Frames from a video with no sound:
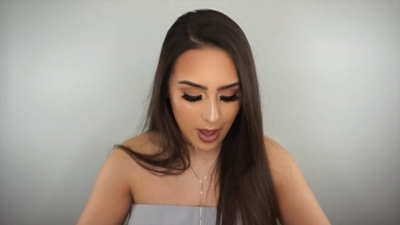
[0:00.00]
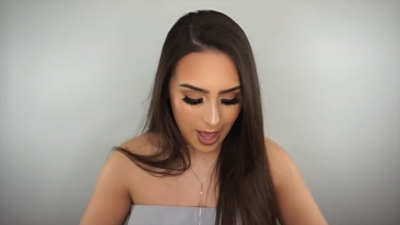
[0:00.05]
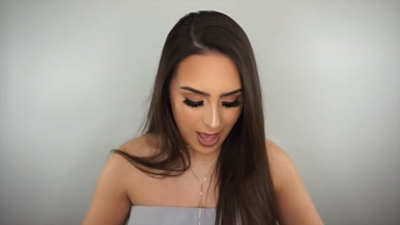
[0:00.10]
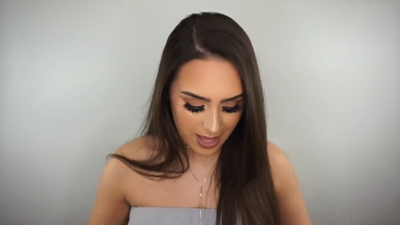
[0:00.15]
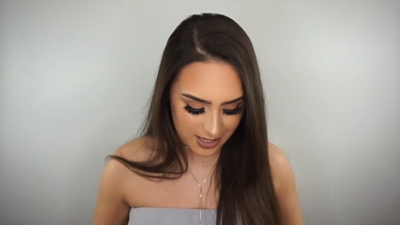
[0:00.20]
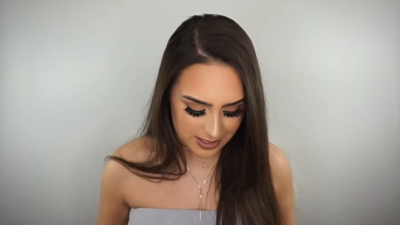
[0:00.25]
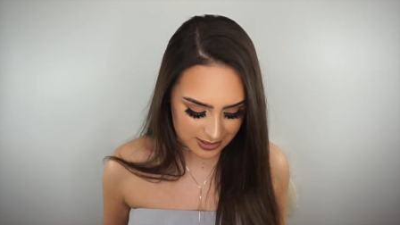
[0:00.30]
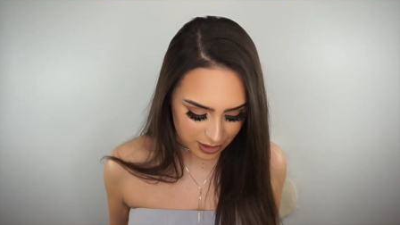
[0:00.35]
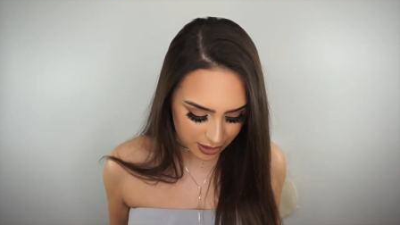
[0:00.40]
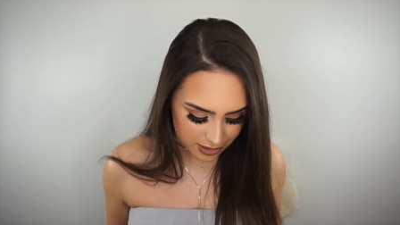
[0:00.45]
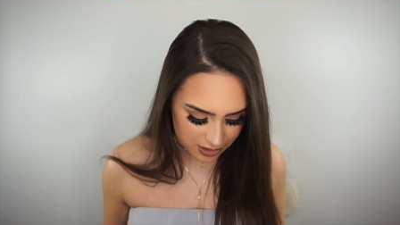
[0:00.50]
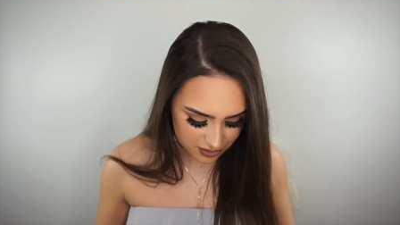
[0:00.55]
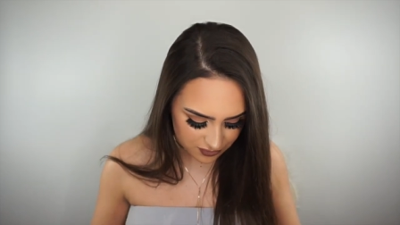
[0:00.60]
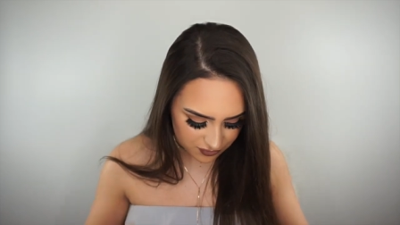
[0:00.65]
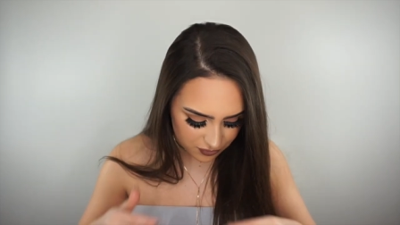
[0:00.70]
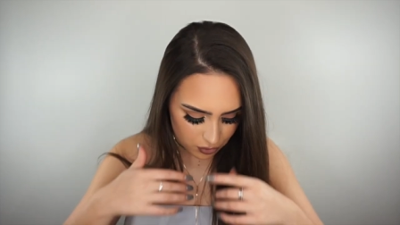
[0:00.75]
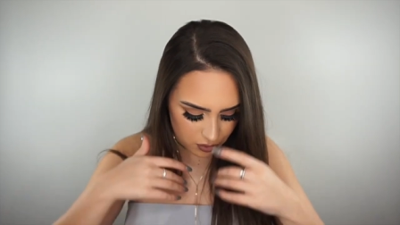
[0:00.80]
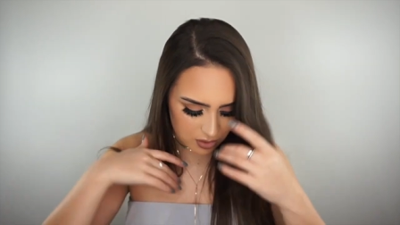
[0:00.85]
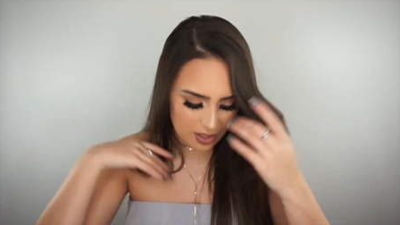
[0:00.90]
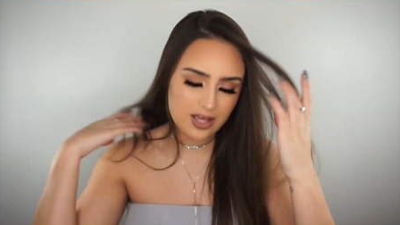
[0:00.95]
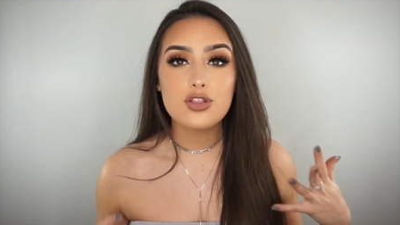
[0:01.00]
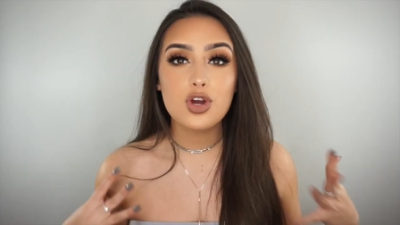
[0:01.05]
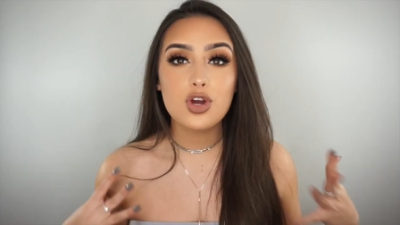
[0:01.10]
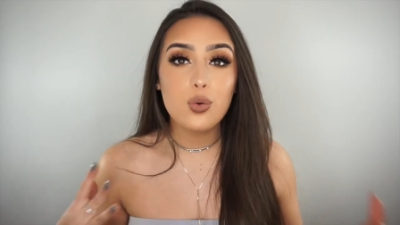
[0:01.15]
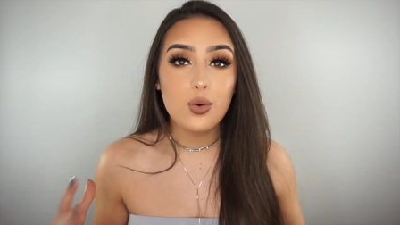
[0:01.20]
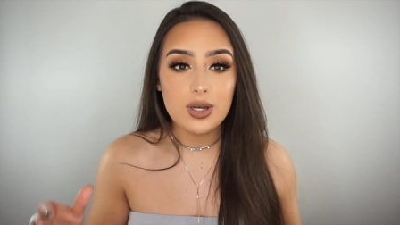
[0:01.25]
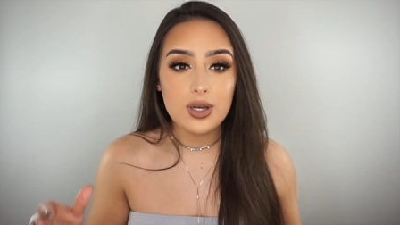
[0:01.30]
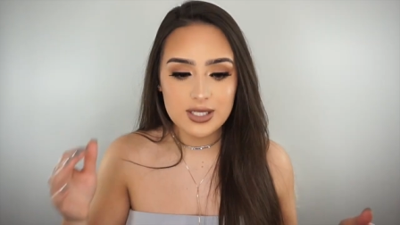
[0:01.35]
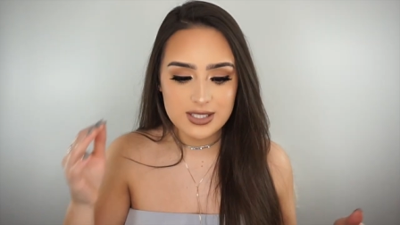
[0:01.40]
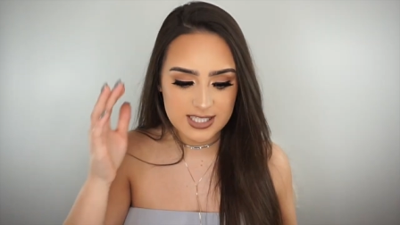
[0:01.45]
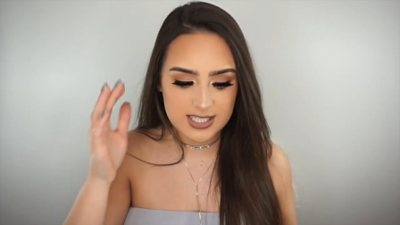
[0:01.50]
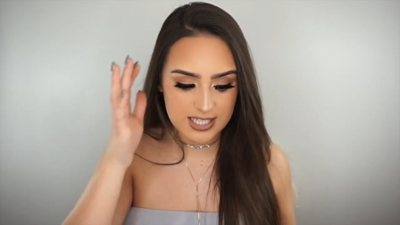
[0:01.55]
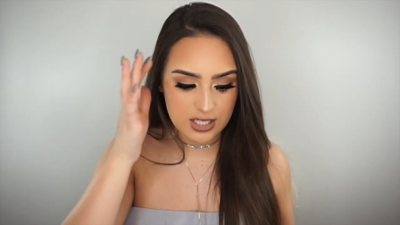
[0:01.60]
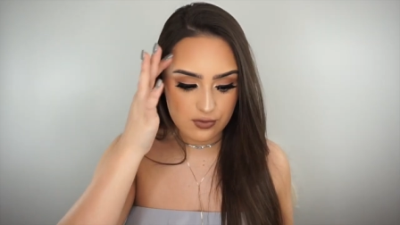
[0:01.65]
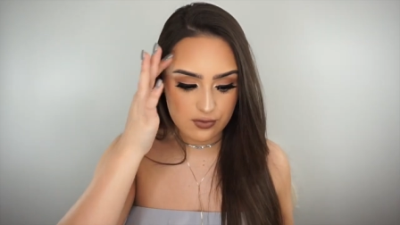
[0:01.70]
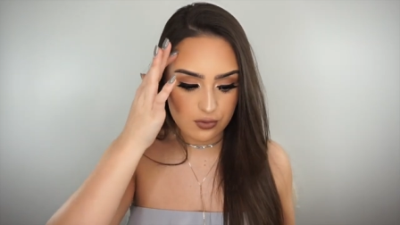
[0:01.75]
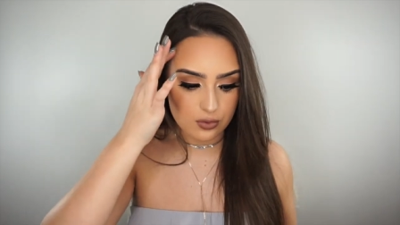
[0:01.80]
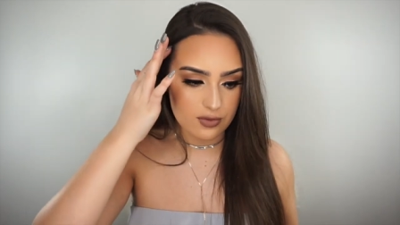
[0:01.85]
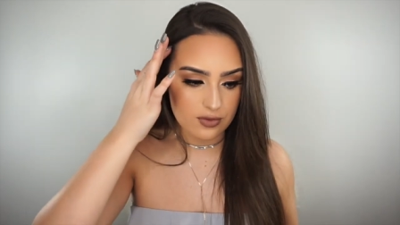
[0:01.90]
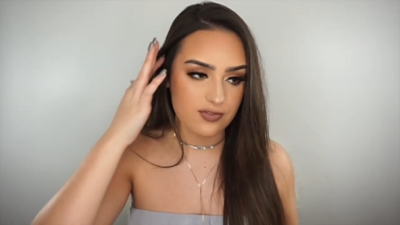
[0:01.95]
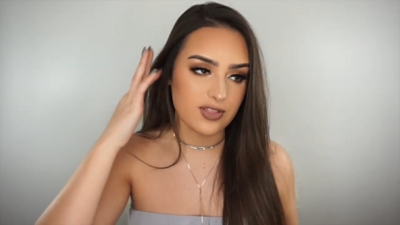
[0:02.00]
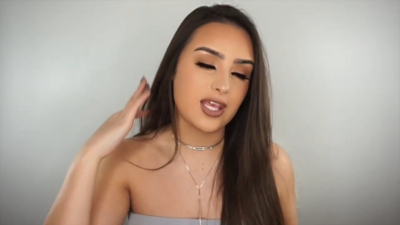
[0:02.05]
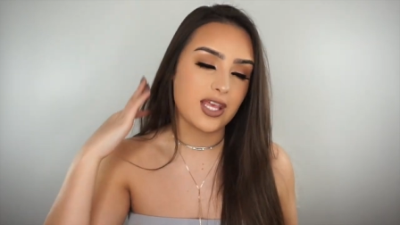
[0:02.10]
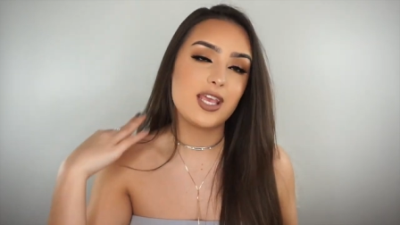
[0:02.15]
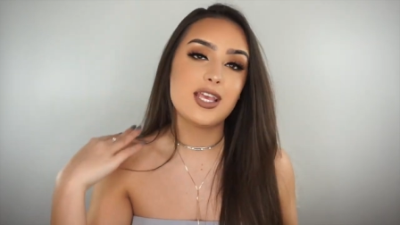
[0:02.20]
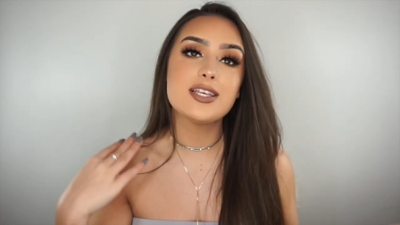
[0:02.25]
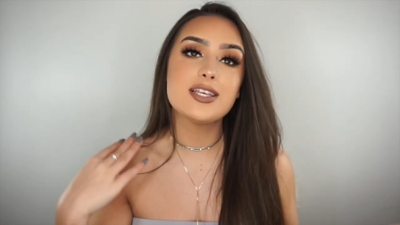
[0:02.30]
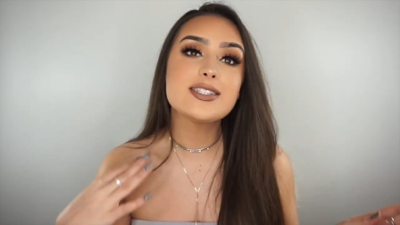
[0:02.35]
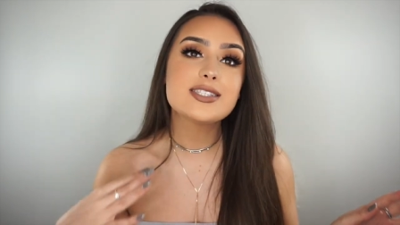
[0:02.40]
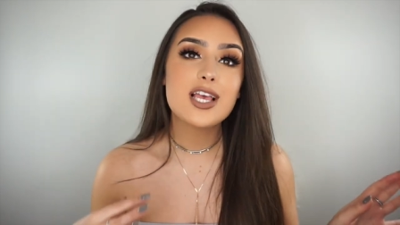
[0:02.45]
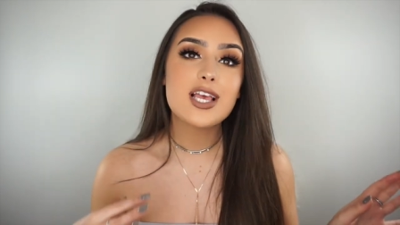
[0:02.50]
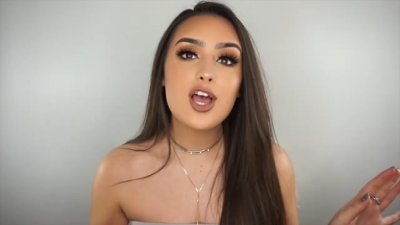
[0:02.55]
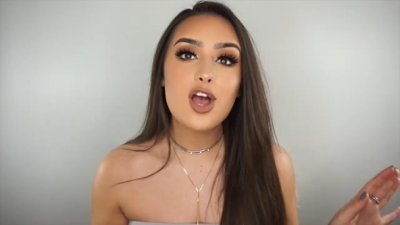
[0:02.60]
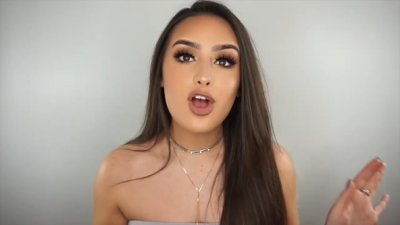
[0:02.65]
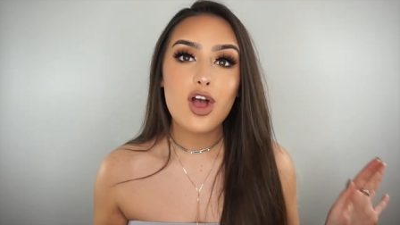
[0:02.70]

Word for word: And I just feel like the quality of all of these